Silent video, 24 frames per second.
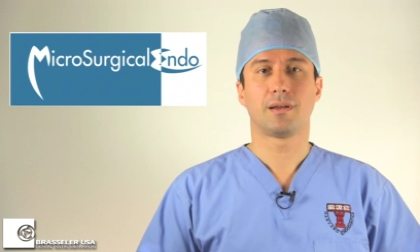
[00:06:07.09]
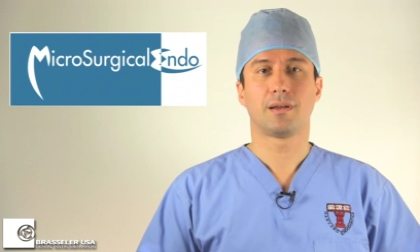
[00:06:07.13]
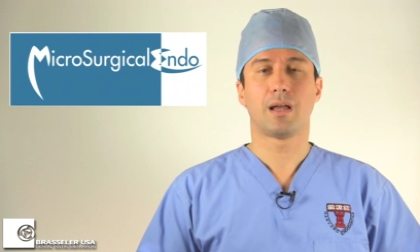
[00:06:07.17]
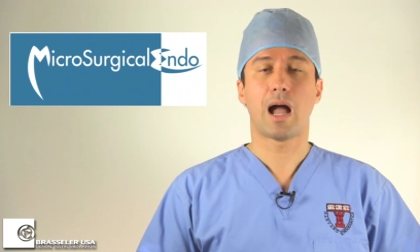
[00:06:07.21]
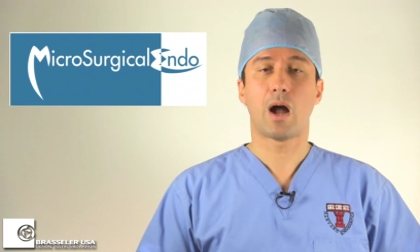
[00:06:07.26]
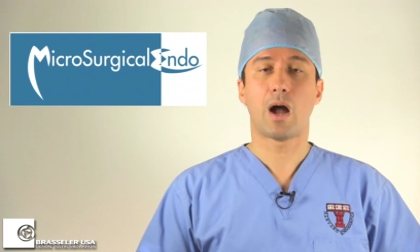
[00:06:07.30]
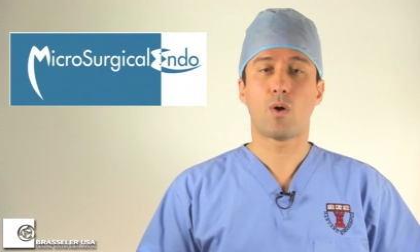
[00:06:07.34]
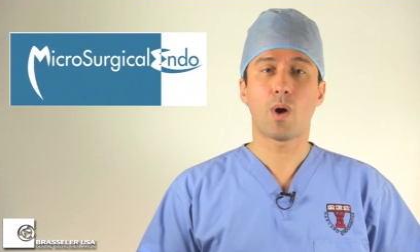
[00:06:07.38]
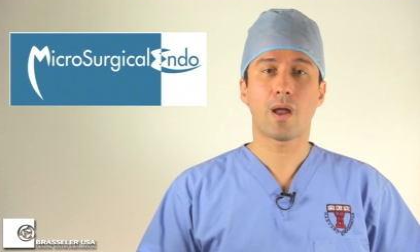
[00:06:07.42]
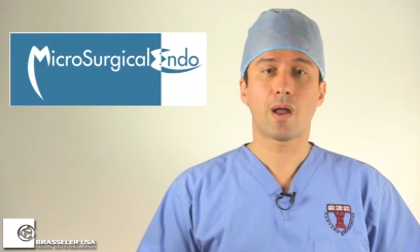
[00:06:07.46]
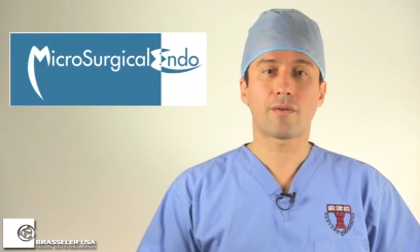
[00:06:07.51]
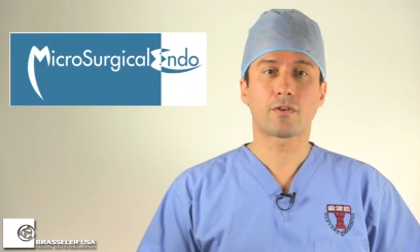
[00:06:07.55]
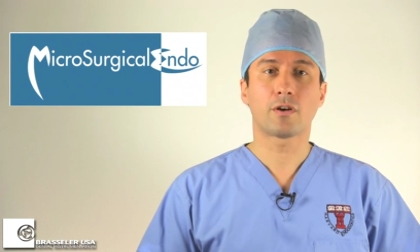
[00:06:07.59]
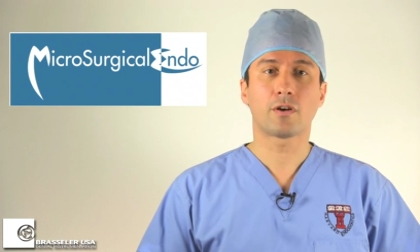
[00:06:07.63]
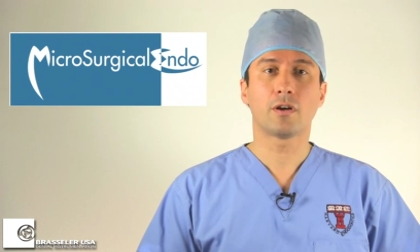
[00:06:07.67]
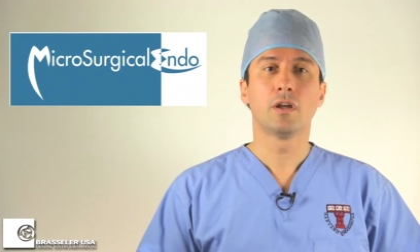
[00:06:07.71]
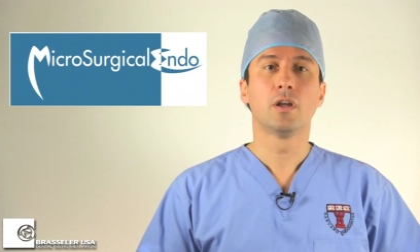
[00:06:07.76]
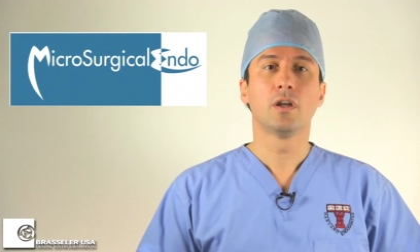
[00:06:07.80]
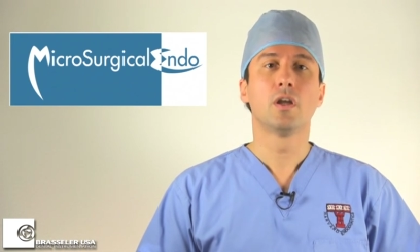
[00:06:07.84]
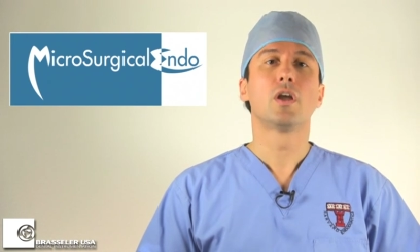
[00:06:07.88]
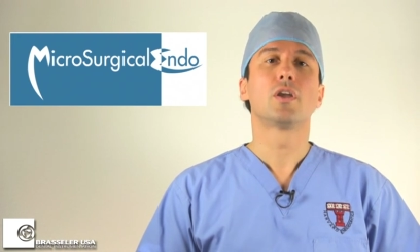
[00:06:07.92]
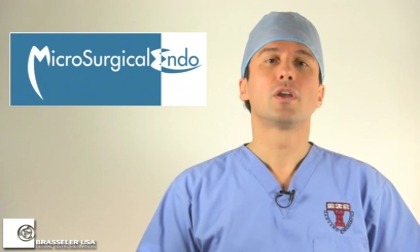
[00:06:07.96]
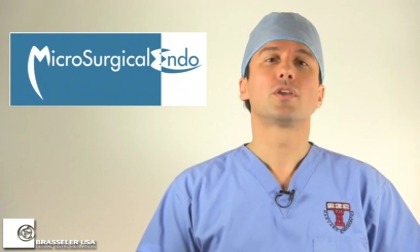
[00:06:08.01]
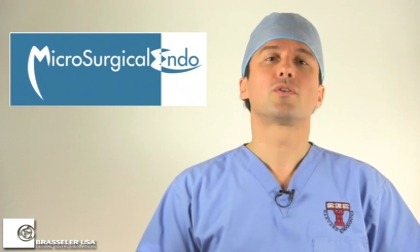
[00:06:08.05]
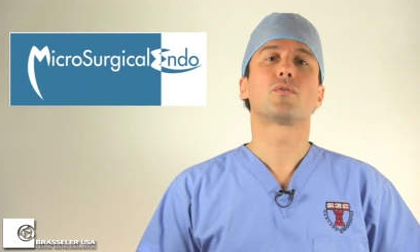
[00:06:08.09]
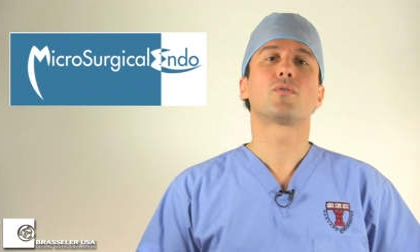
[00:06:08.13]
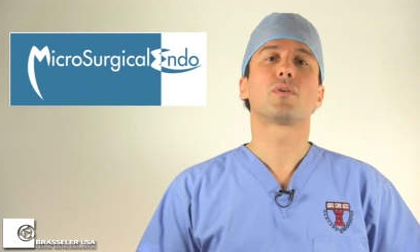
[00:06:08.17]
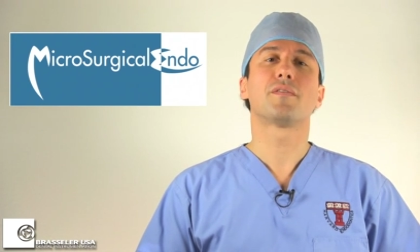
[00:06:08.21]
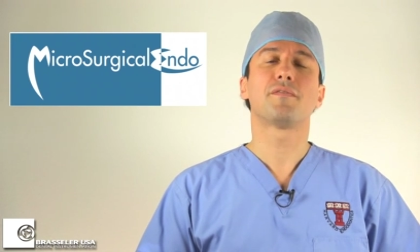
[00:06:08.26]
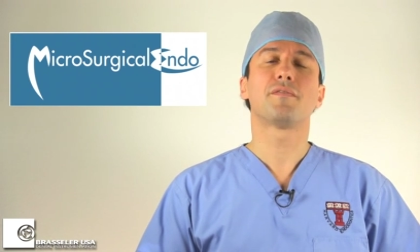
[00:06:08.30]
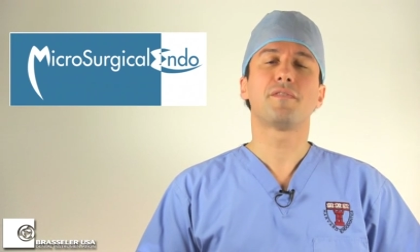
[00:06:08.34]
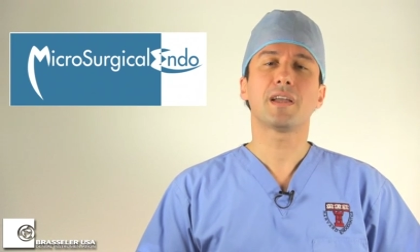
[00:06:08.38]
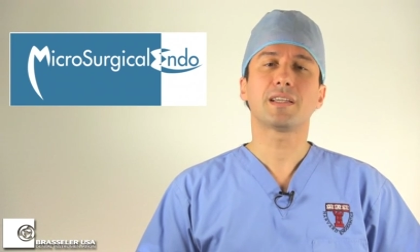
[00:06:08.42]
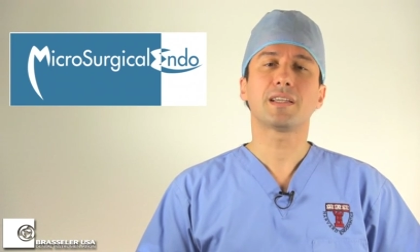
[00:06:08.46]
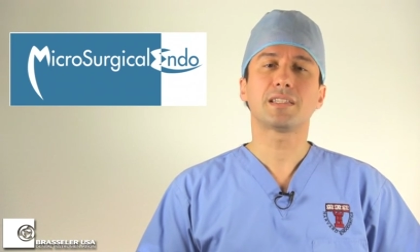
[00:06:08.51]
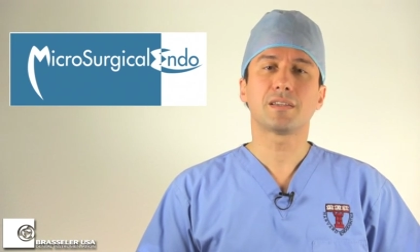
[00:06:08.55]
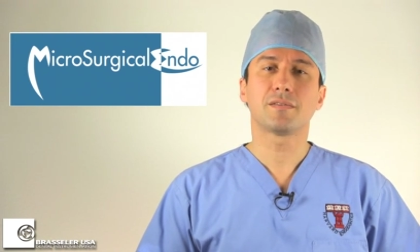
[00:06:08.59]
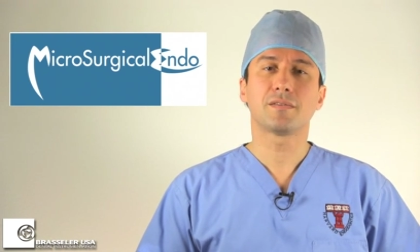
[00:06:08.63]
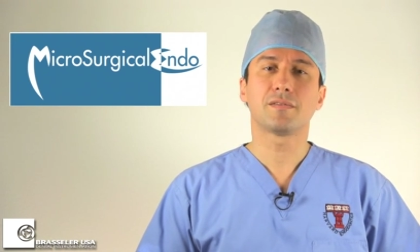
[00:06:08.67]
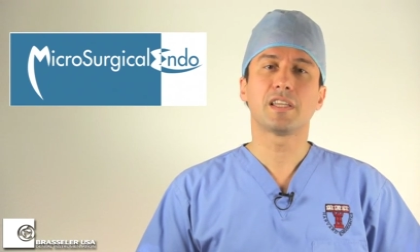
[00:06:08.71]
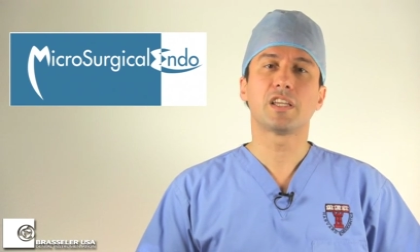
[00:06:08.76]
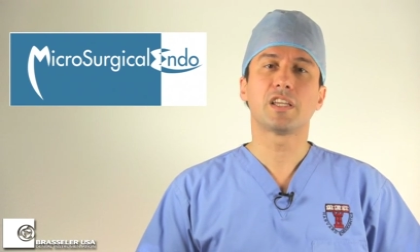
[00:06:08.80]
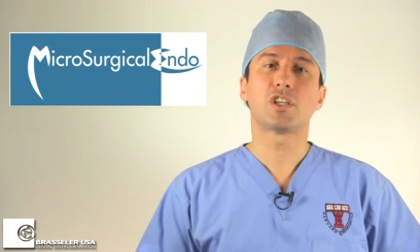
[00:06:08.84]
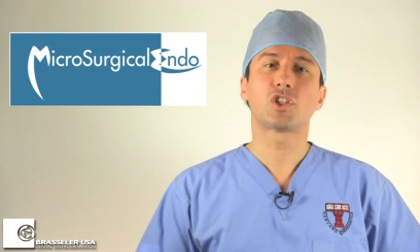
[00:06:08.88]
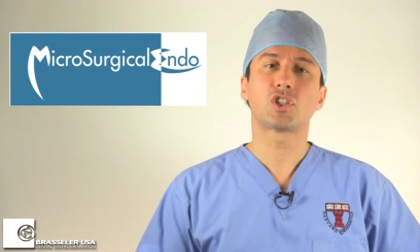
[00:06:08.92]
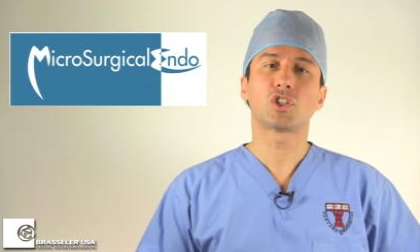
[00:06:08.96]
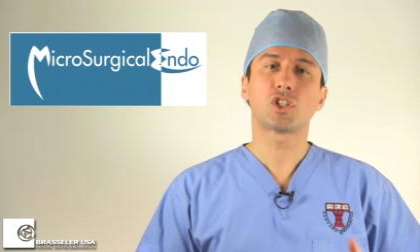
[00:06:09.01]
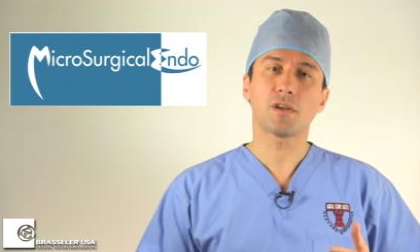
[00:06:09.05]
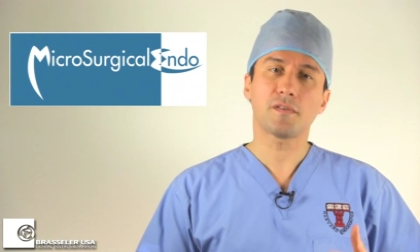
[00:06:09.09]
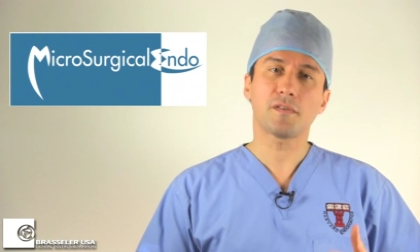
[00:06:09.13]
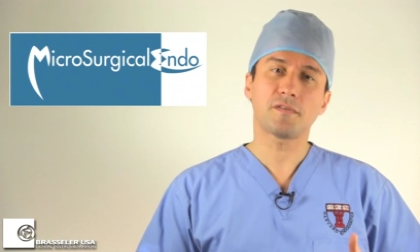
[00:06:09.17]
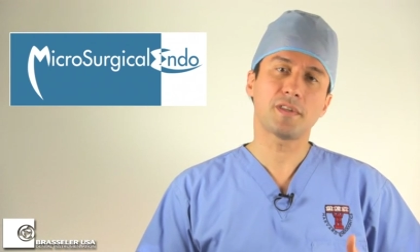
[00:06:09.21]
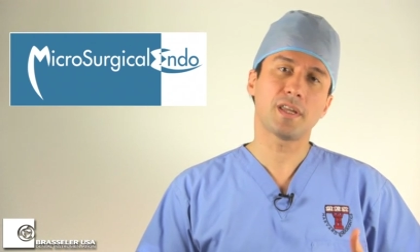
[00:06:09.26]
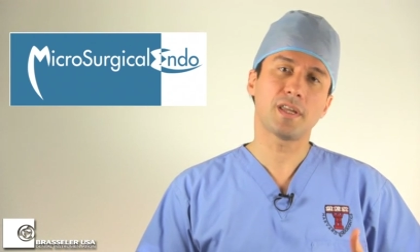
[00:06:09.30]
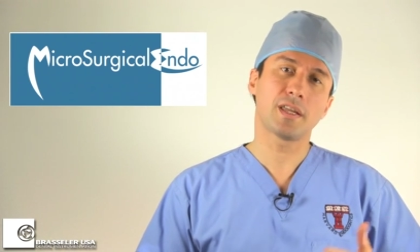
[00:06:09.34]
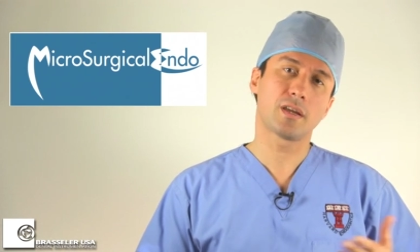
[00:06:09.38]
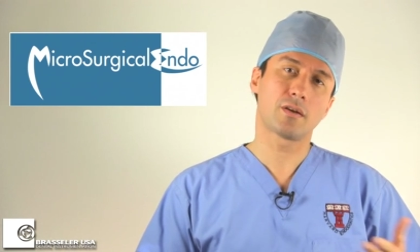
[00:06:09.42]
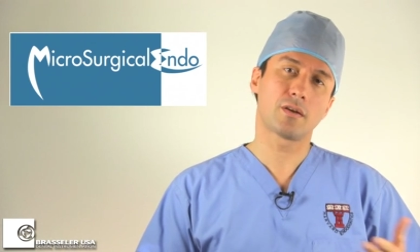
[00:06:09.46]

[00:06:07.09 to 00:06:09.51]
However, you're effectively shifting